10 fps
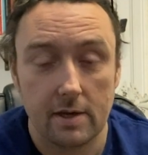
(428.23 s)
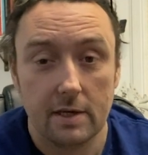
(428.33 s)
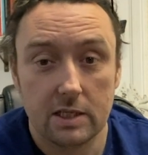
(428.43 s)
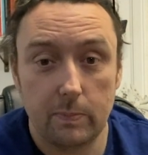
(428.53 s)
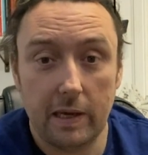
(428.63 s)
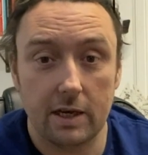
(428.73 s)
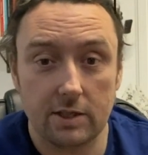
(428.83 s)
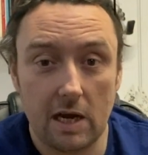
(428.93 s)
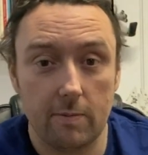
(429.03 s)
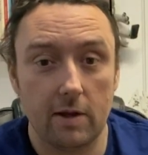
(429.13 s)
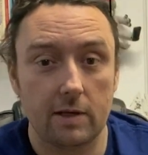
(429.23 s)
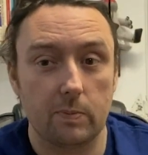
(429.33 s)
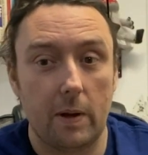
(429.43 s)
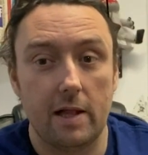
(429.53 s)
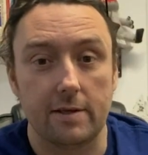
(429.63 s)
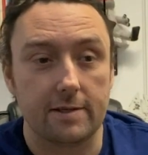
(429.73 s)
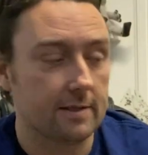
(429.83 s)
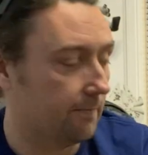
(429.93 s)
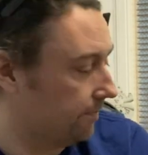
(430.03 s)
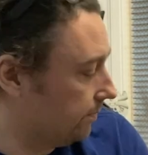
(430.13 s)
Speaking of Jabba the Hutt's
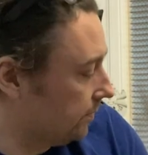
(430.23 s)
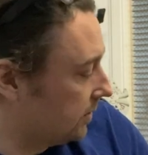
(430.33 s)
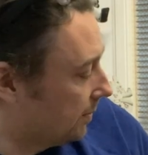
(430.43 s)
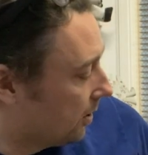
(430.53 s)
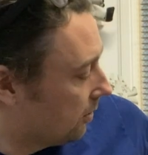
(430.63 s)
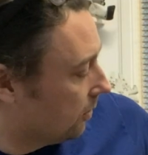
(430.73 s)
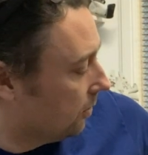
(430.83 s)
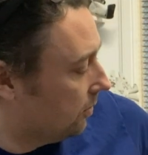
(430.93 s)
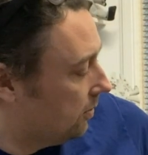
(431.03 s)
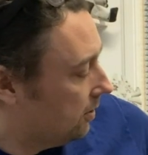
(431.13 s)
palace, tomorrow,